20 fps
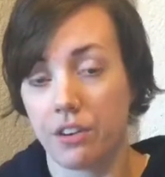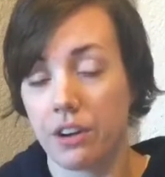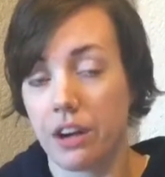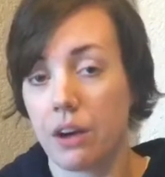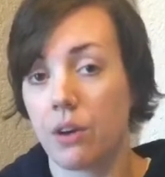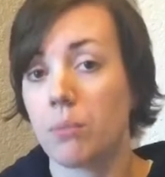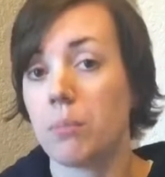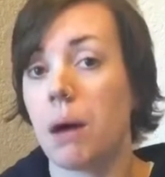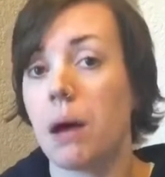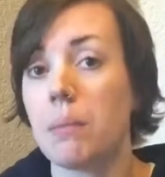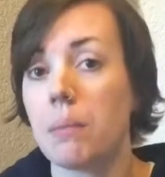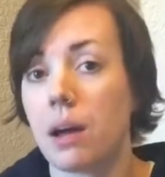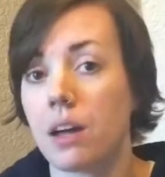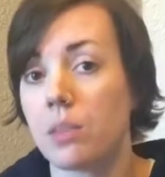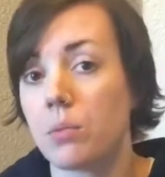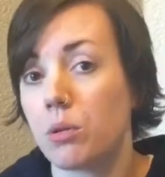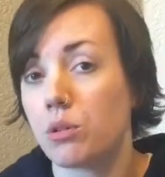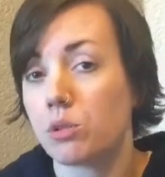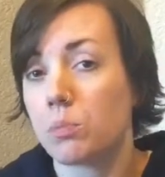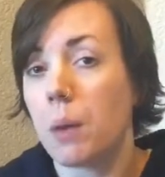Now, in my mind,
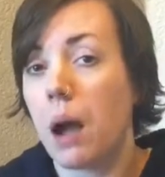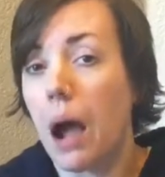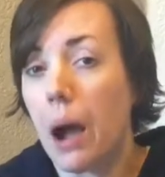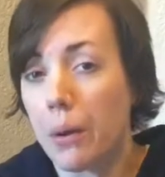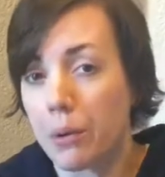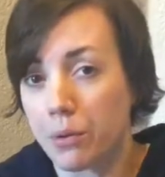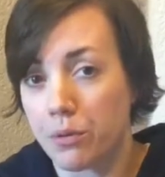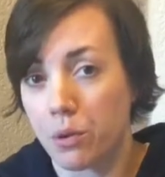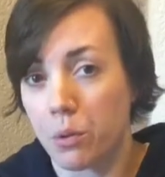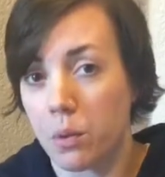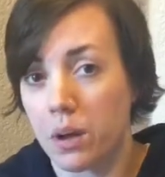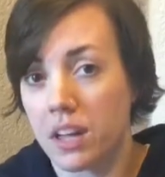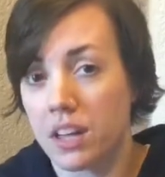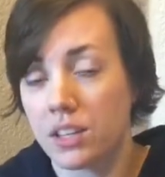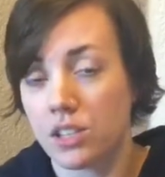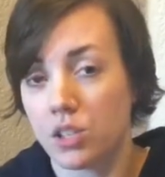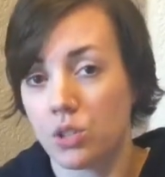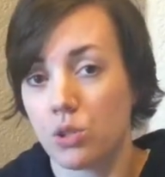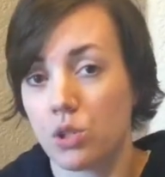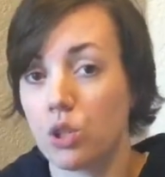the most powerful way
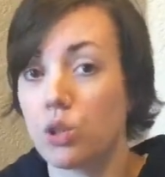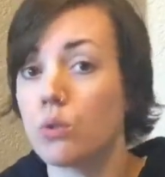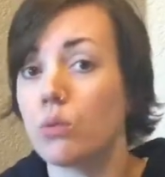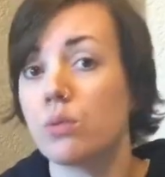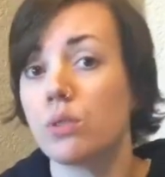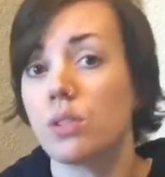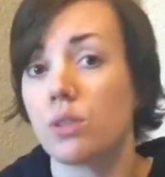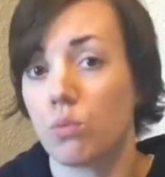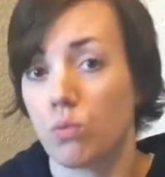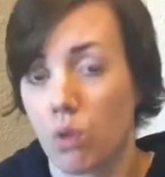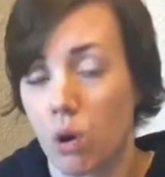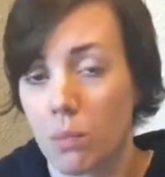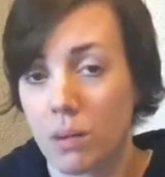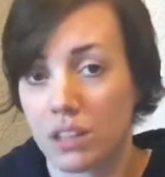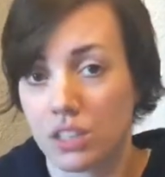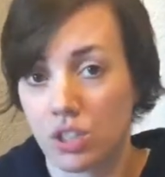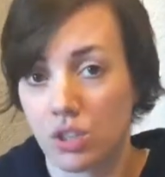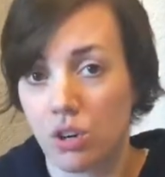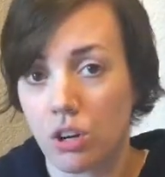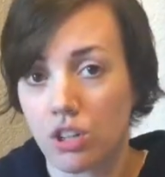to use
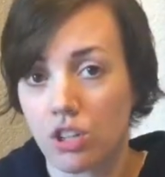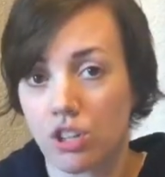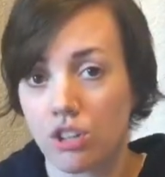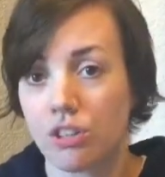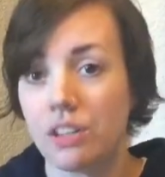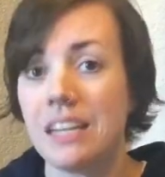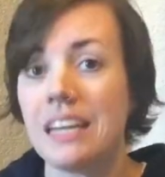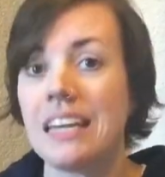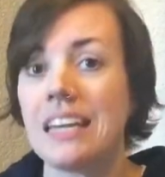romance structure